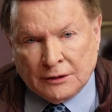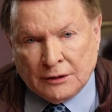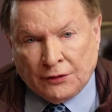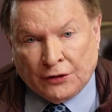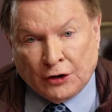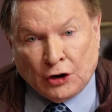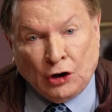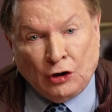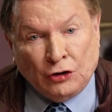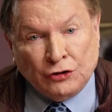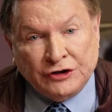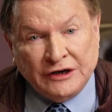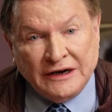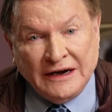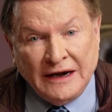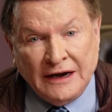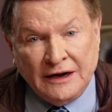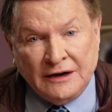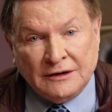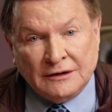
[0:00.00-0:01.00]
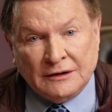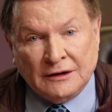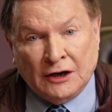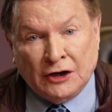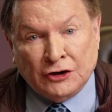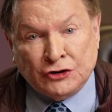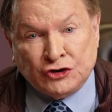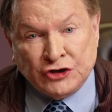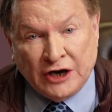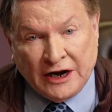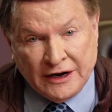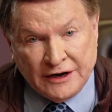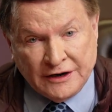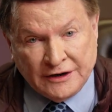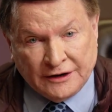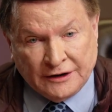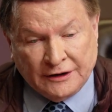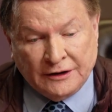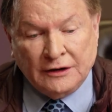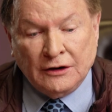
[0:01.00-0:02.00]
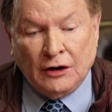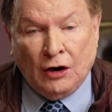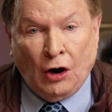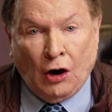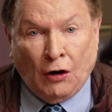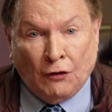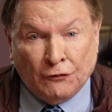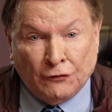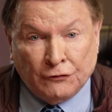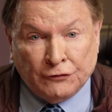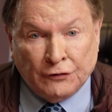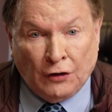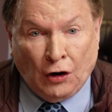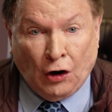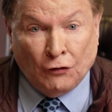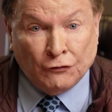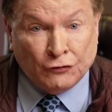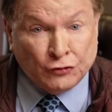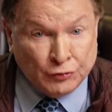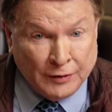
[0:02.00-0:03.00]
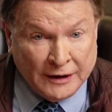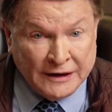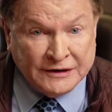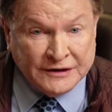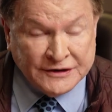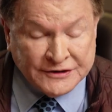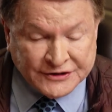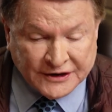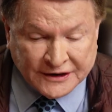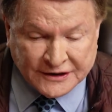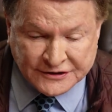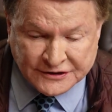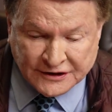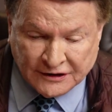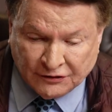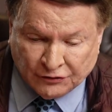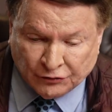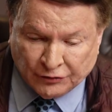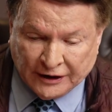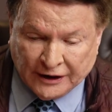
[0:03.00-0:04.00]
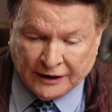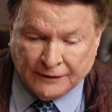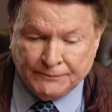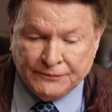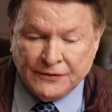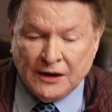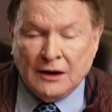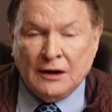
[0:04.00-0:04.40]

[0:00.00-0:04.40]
the continental agenda of 2063.